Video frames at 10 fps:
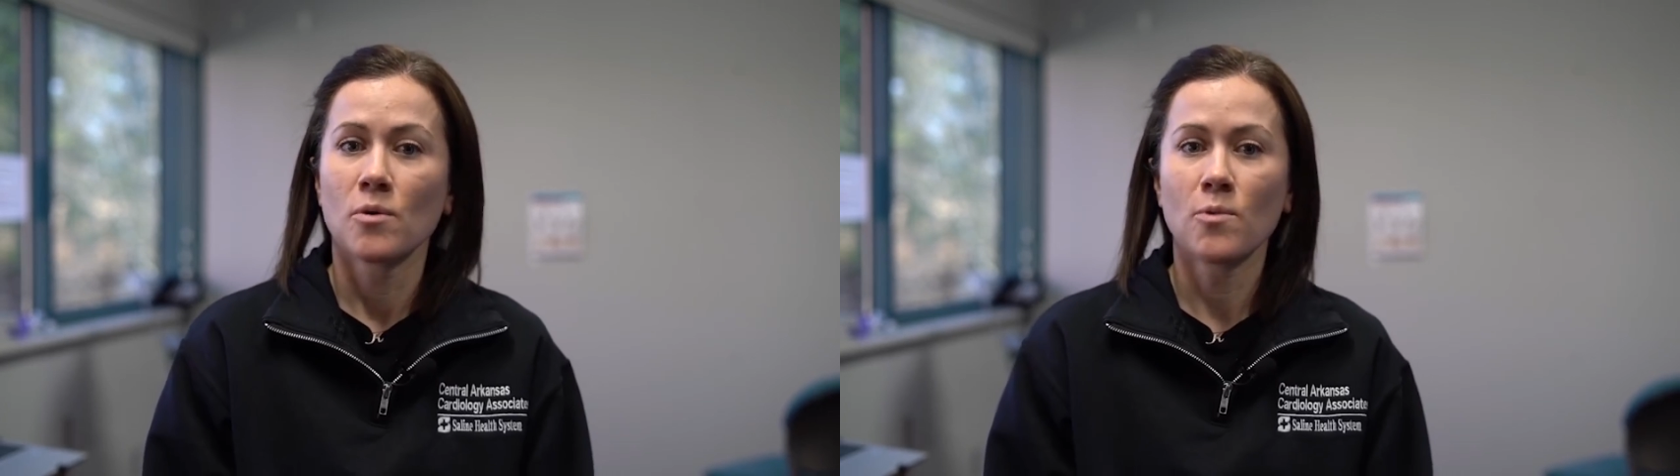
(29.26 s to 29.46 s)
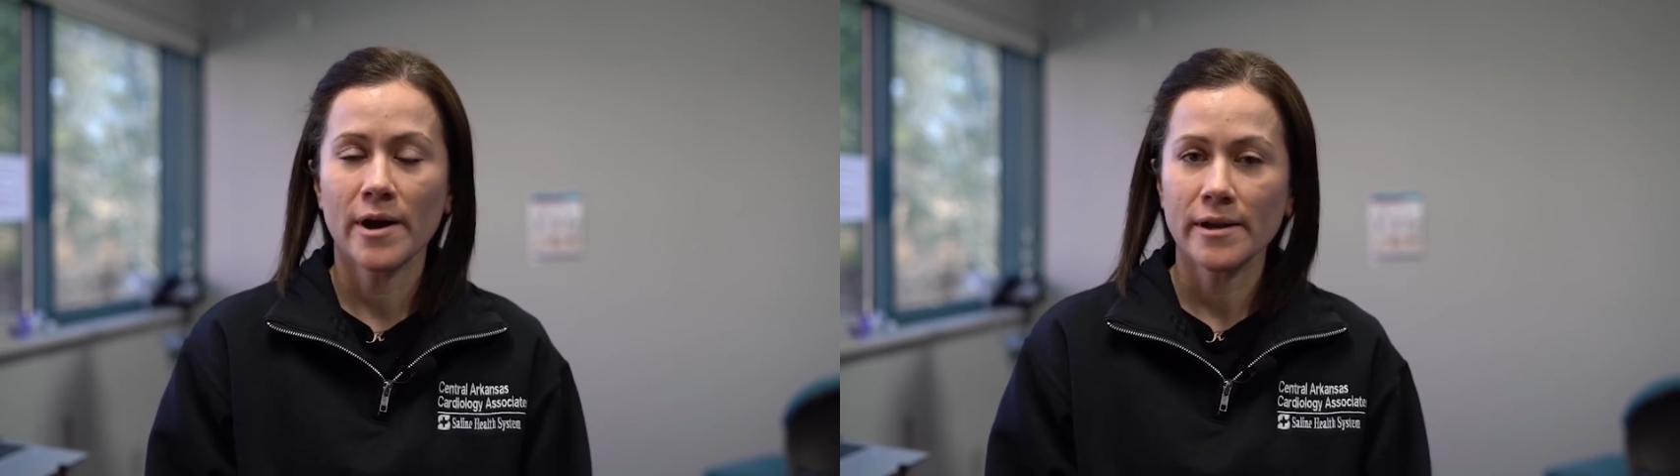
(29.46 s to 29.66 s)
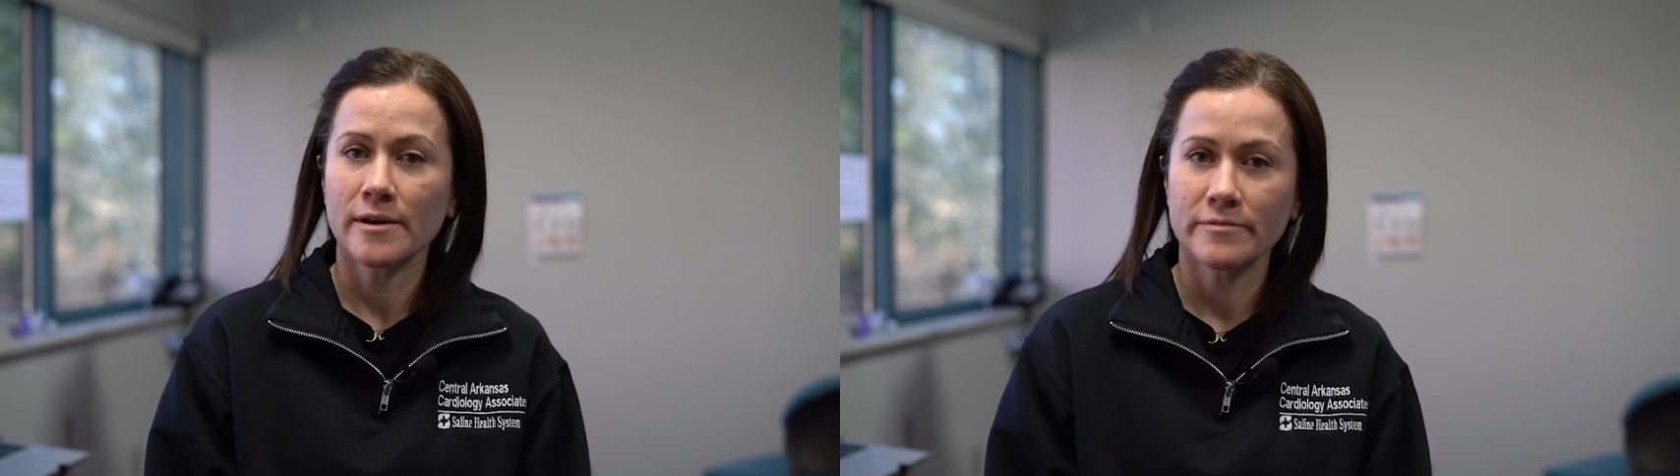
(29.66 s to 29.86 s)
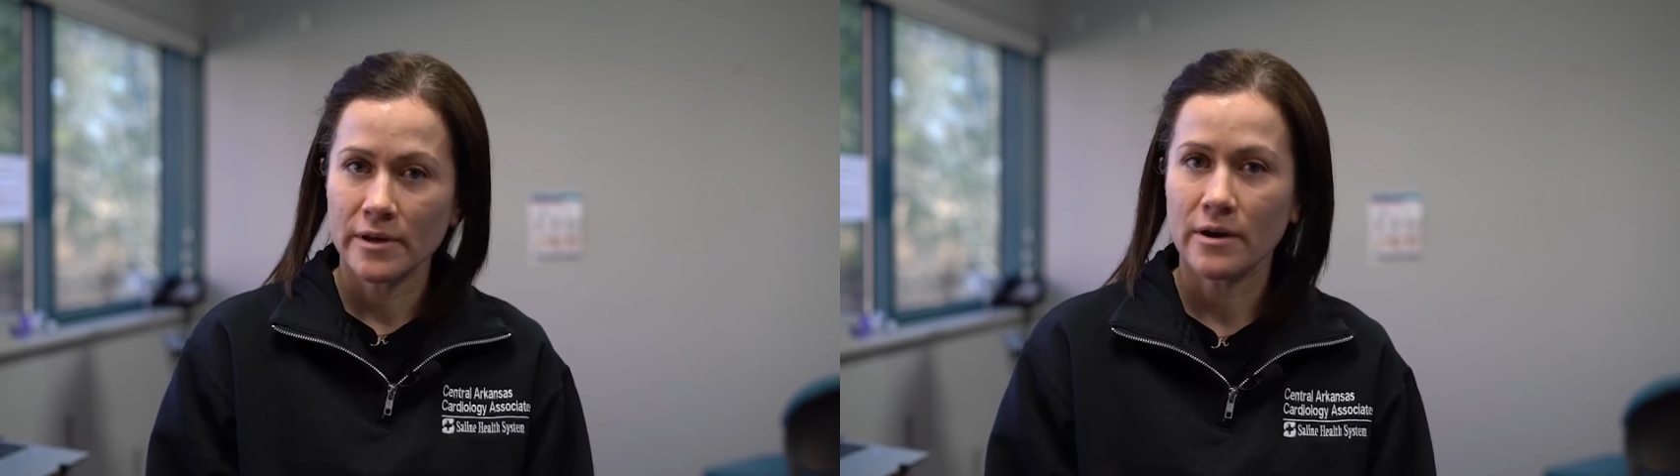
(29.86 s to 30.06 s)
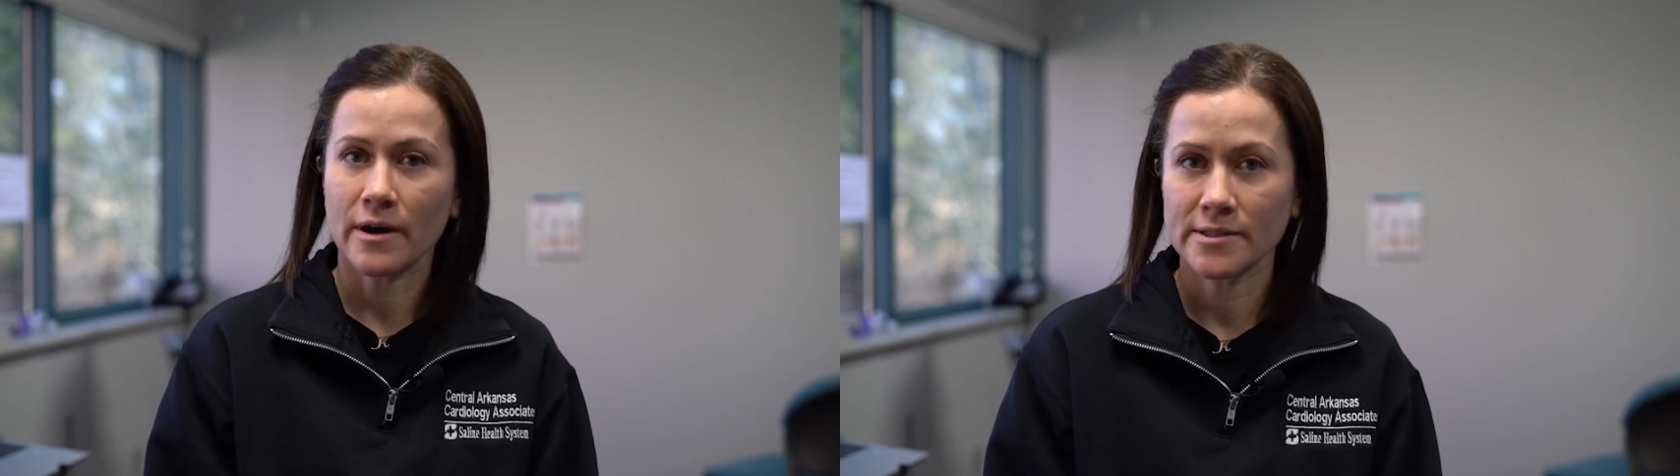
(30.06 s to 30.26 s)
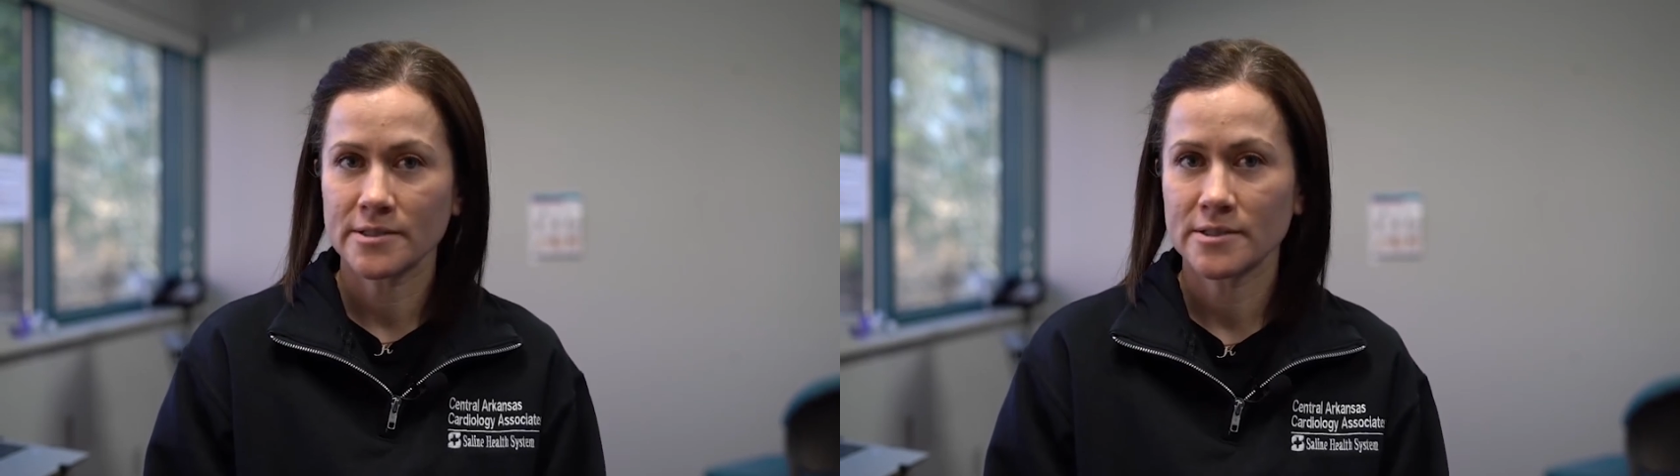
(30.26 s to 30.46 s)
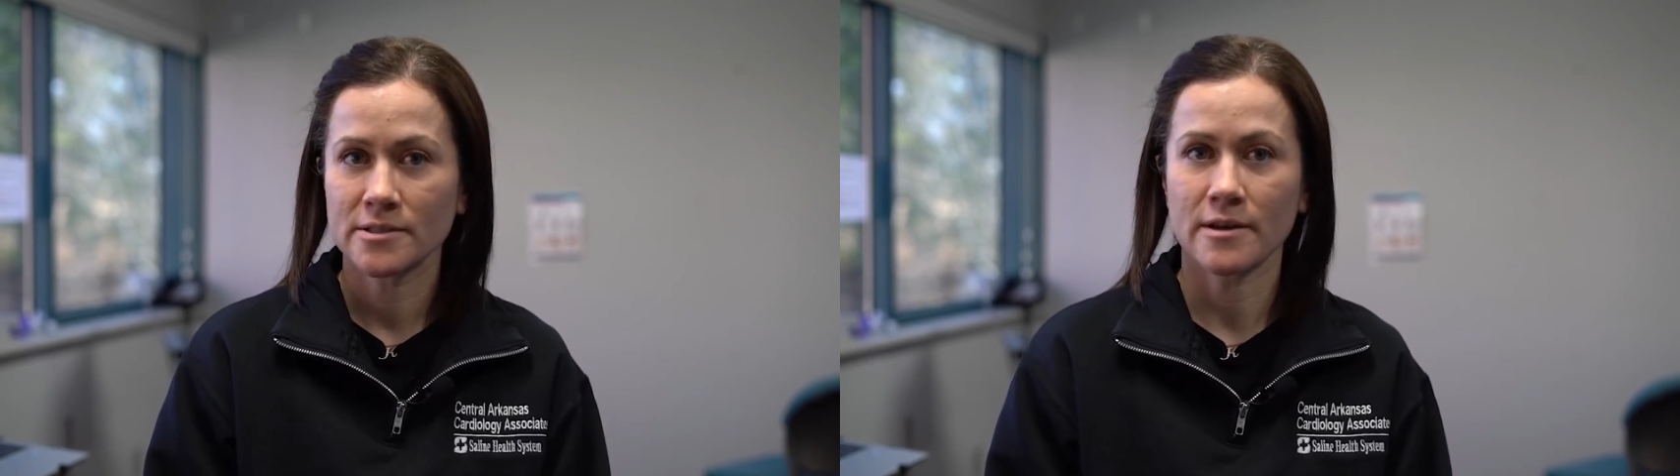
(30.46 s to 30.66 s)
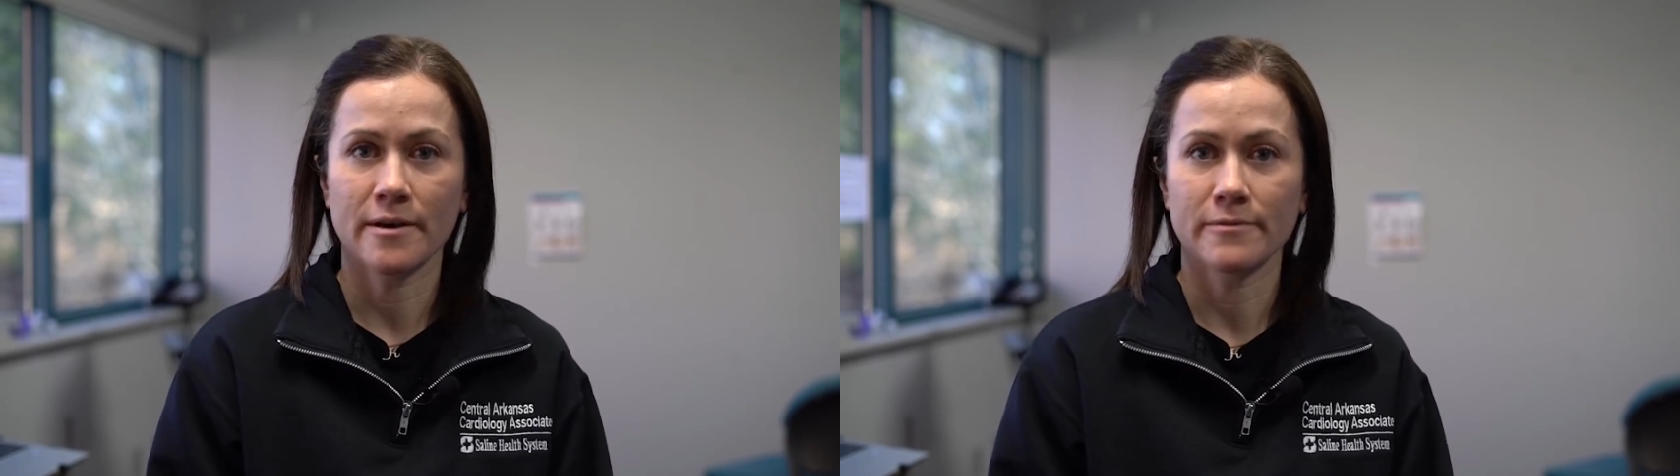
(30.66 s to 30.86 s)
One of the
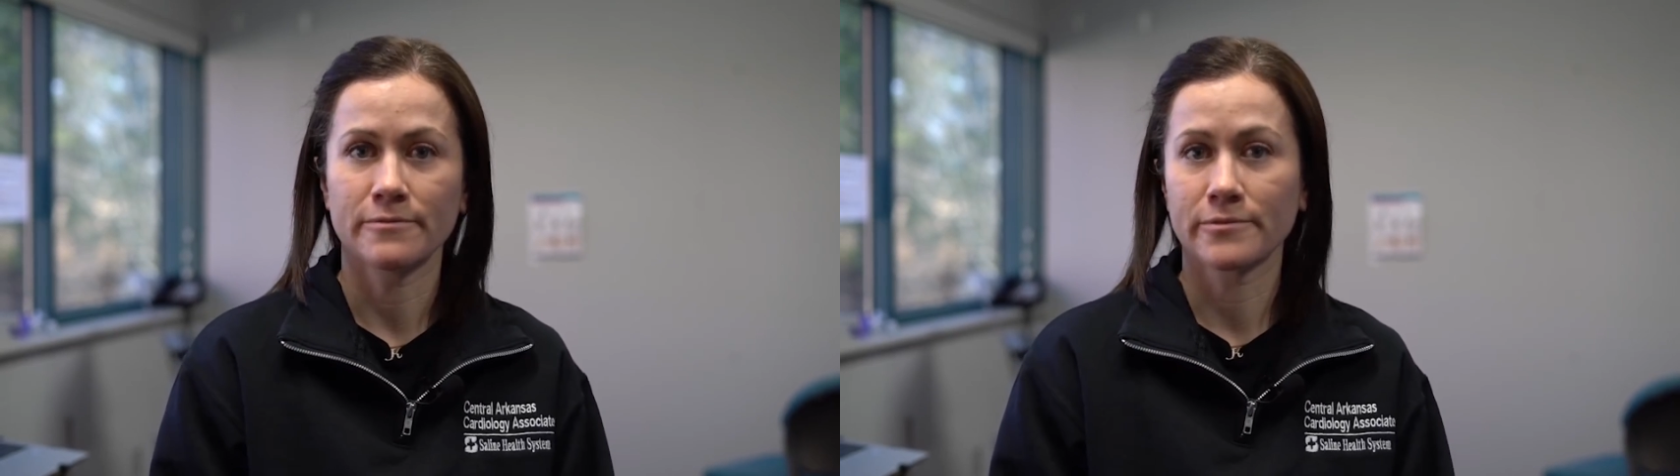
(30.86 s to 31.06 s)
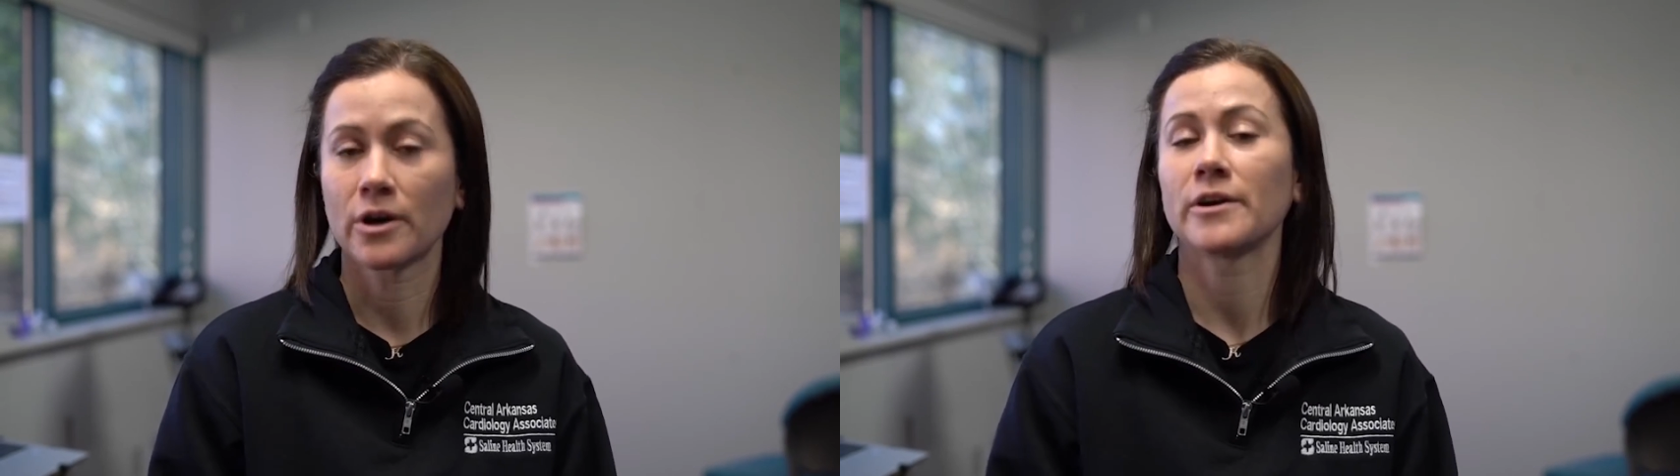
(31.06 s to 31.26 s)
causes of